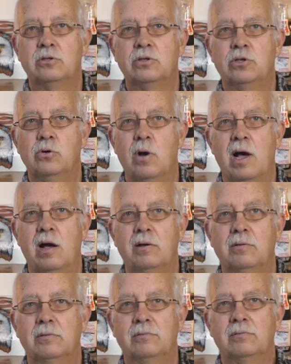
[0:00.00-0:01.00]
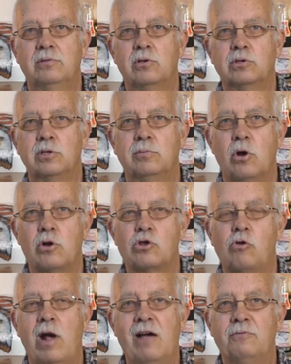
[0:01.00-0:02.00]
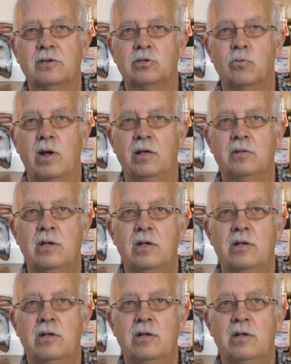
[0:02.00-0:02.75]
to do some larger graphics with.